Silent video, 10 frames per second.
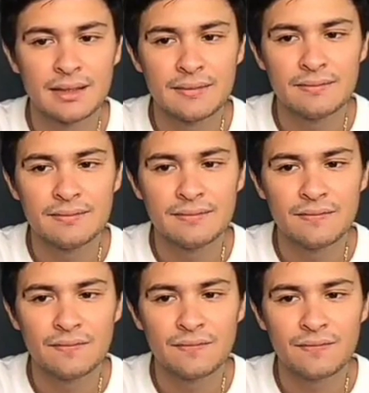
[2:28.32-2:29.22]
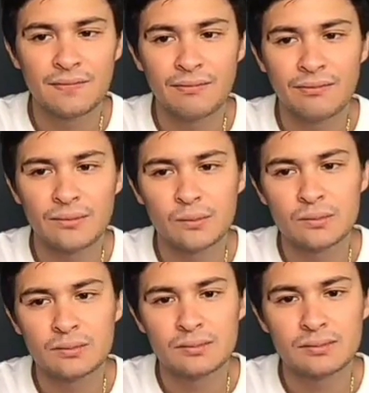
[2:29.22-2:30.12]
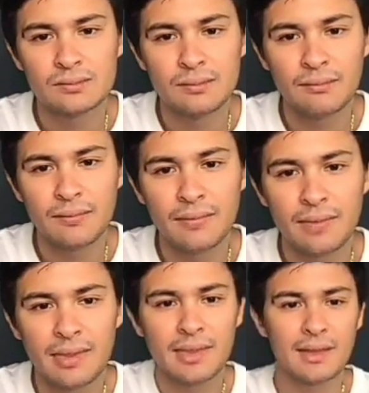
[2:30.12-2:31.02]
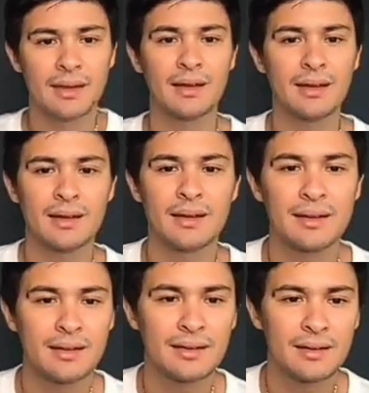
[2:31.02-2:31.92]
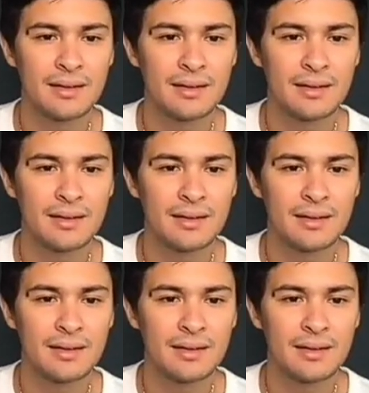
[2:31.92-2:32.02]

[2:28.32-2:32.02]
No words are spoken by the person on screen.